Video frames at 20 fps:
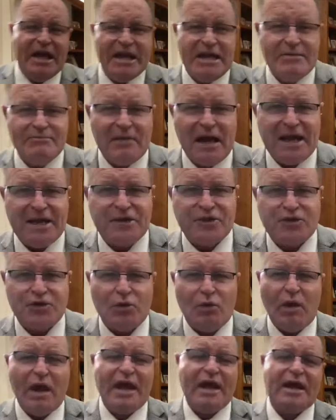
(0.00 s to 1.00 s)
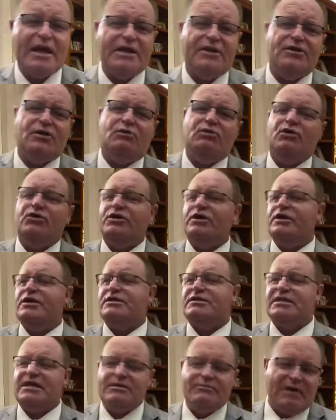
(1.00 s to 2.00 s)
He maketh a way in the
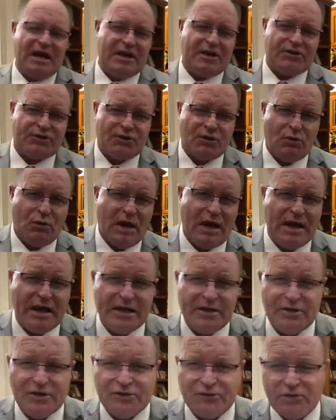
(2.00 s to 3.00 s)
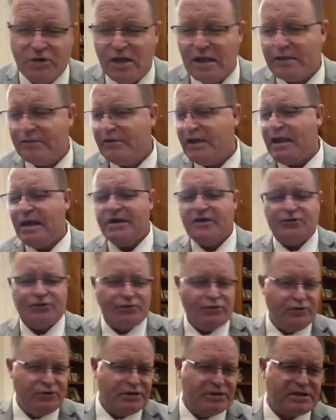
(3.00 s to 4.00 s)
wilderness. He maketh a way in the dry ground and
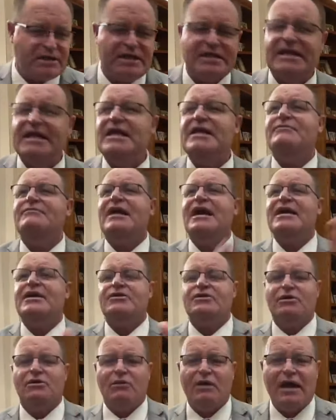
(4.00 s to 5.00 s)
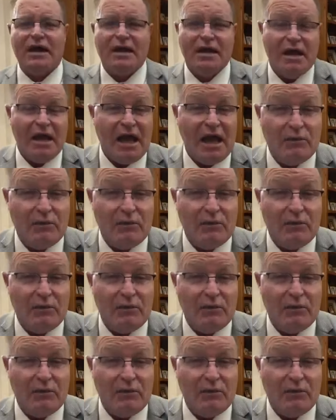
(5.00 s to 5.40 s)
through the sea. He maketh a way.